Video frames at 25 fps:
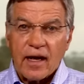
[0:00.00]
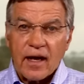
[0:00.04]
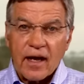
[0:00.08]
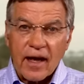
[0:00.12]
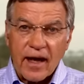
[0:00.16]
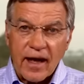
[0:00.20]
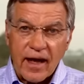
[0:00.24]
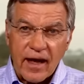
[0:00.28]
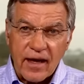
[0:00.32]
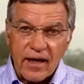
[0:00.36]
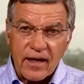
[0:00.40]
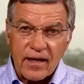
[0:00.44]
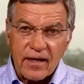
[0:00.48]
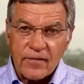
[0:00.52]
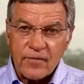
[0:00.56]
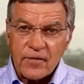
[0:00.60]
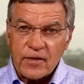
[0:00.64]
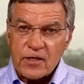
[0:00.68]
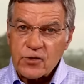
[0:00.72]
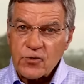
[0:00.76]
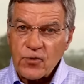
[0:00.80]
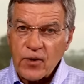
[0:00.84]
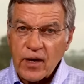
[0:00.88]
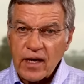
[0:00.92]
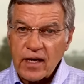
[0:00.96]
And if
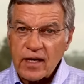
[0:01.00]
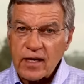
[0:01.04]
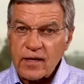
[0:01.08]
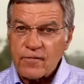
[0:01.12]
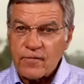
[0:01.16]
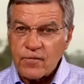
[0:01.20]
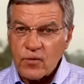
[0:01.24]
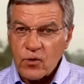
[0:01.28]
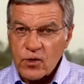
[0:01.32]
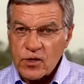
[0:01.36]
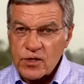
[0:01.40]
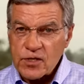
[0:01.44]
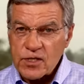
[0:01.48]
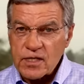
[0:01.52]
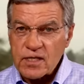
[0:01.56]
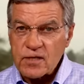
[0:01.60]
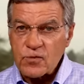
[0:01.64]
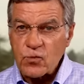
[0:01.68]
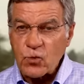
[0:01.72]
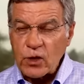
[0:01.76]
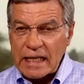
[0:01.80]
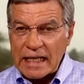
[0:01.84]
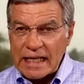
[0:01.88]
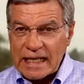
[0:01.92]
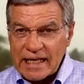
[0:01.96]
Israeli forces
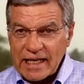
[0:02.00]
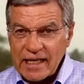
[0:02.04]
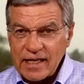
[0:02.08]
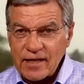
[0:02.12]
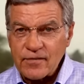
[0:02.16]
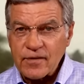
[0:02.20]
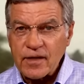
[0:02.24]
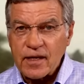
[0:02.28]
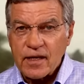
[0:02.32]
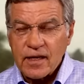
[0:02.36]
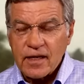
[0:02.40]
would leave